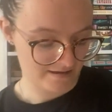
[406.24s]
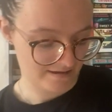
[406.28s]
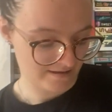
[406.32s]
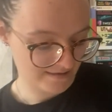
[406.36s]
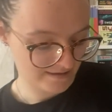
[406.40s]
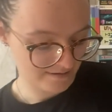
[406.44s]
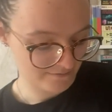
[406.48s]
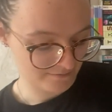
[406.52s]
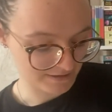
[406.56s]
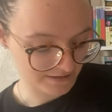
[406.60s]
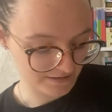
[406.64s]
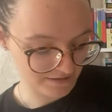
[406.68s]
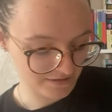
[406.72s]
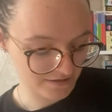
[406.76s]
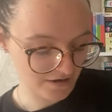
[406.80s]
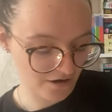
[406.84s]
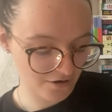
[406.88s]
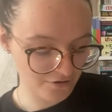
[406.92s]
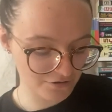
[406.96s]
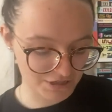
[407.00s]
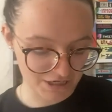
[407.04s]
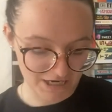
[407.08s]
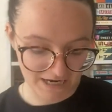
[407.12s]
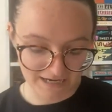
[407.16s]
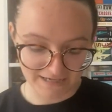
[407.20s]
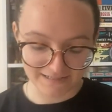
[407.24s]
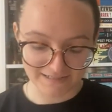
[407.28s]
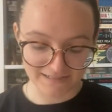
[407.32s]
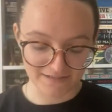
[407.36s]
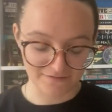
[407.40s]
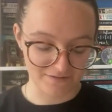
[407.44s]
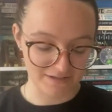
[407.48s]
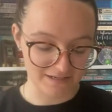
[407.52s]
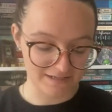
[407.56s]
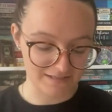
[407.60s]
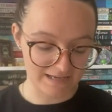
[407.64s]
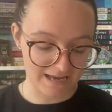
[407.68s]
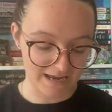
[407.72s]
There was no chance of
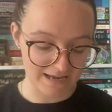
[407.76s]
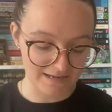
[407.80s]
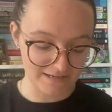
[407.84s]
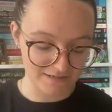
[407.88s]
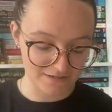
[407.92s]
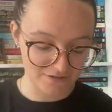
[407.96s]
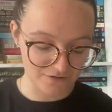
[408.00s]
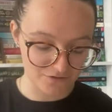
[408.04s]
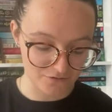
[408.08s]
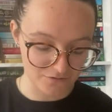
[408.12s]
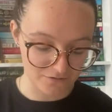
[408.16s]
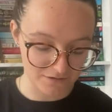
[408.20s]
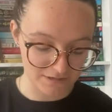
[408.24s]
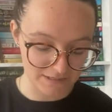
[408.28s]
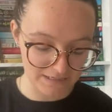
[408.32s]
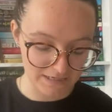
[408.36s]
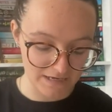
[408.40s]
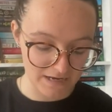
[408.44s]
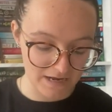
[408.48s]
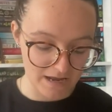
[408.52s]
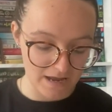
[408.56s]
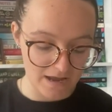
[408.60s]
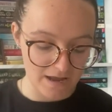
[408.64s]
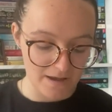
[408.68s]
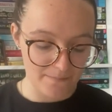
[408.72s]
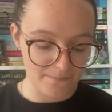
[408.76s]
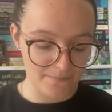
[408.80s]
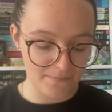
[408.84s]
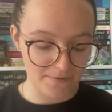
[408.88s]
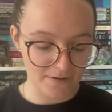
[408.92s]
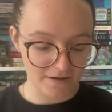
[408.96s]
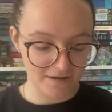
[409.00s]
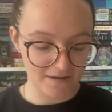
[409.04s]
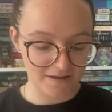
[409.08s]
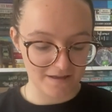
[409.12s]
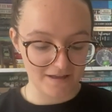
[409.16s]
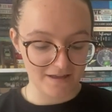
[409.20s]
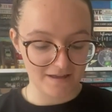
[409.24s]
this getting destroyed.
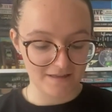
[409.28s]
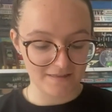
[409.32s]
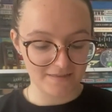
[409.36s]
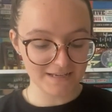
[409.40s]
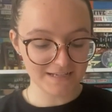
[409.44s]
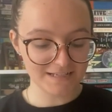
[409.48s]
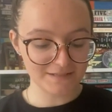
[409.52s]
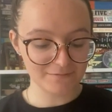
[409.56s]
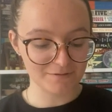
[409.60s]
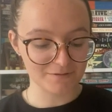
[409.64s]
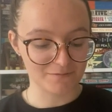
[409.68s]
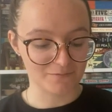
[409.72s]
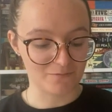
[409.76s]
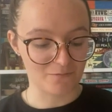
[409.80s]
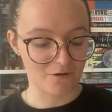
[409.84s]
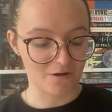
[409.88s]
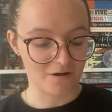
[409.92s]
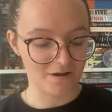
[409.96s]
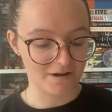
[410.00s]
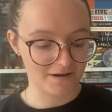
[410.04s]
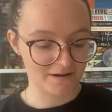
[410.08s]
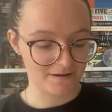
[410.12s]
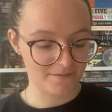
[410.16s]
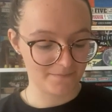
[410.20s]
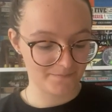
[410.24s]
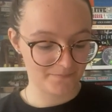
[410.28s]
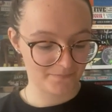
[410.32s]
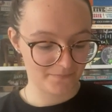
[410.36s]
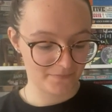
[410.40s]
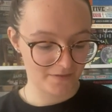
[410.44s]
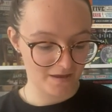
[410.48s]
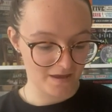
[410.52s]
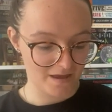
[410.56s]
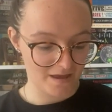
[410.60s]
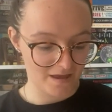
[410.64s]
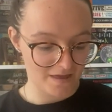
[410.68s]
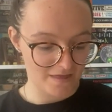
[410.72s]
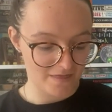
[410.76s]
But this was one
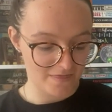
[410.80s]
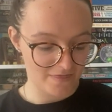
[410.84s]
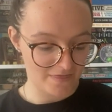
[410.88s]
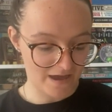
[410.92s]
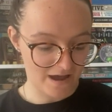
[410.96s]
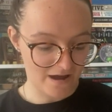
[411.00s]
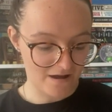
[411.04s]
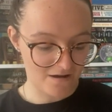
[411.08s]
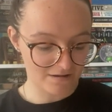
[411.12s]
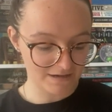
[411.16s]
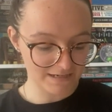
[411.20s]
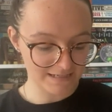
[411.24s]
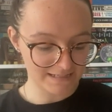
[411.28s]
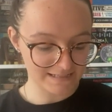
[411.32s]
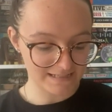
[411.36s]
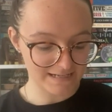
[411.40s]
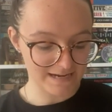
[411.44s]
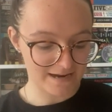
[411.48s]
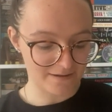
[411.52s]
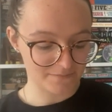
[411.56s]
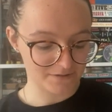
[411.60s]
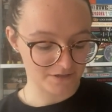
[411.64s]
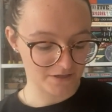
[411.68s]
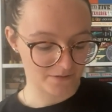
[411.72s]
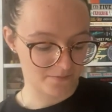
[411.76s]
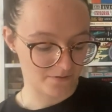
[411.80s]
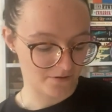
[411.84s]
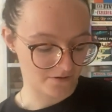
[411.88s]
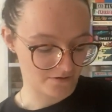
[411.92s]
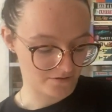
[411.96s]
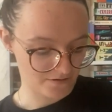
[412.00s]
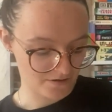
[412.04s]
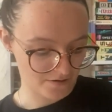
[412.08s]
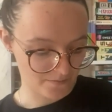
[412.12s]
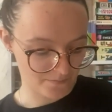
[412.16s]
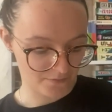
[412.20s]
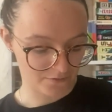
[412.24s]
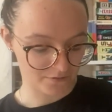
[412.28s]
that I snapped up
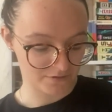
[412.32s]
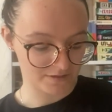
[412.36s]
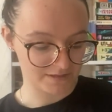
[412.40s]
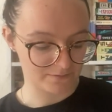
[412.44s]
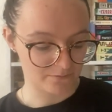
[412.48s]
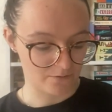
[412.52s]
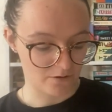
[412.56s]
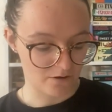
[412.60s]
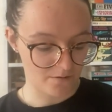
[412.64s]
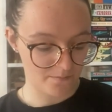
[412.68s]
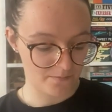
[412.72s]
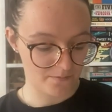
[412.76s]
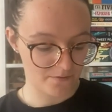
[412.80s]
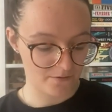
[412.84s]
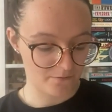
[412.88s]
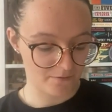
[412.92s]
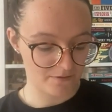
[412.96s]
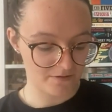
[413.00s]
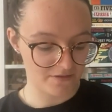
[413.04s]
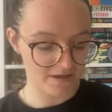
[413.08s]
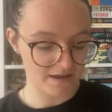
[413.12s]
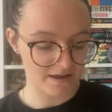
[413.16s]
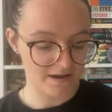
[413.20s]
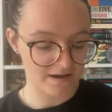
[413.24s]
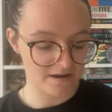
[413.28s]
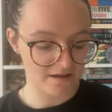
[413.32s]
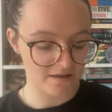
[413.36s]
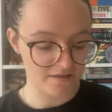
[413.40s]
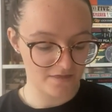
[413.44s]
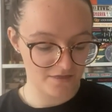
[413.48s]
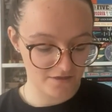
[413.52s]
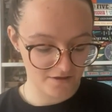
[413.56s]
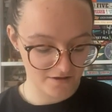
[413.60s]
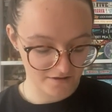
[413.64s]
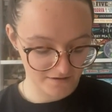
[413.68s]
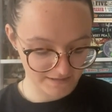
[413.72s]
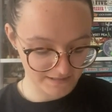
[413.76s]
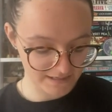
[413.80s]
on BookSwap within
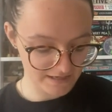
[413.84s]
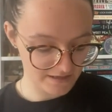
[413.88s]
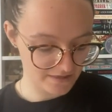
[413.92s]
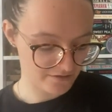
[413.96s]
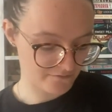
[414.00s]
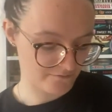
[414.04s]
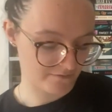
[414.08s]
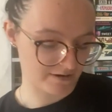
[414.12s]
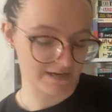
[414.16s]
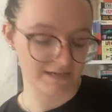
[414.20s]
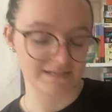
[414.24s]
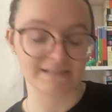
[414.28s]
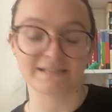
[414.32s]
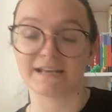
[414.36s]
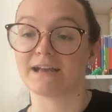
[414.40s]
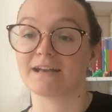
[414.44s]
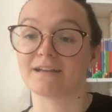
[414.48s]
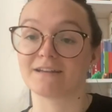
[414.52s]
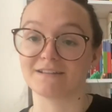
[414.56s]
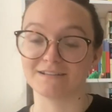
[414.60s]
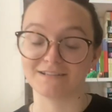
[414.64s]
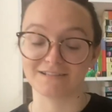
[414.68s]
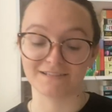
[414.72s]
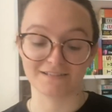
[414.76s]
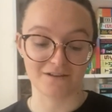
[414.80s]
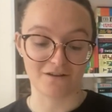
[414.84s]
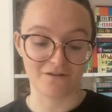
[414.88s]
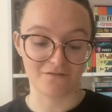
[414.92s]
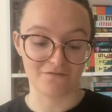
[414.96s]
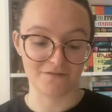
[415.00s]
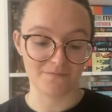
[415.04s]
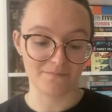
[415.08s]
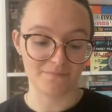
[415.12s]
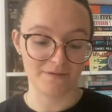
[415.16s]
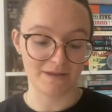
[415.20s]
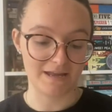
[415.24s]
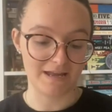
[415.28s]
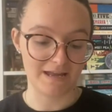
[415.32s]
33 seconds of
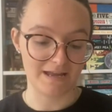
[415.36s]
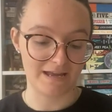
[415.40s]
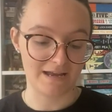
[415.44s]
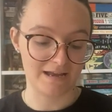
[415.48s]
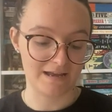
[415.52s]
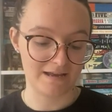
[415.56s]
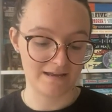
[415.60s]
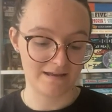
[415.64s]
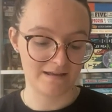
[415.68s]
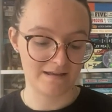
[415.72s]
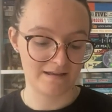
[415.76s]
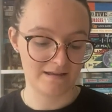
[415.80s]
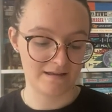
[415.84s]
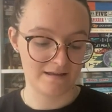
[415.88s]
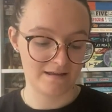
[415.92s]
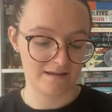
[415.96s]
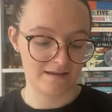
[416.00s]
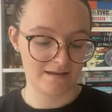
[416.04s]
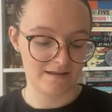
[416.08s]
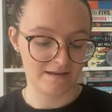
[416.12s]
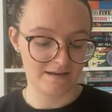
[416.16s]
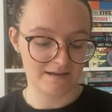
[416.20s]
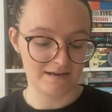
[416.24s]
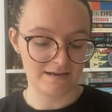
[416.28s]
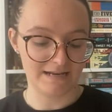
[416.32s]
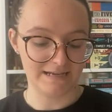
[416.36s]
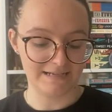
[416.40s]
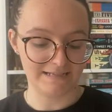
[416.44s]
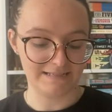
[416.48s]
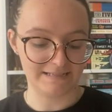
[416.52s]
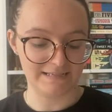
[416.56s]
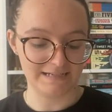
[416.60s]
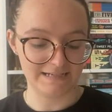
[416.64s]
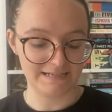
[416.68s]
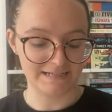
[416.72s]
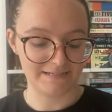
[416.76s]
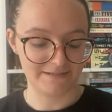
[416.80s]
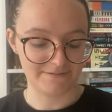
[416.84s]
it being
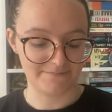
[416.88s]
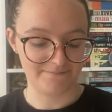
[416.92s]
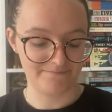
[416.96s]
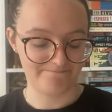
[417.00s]
listed.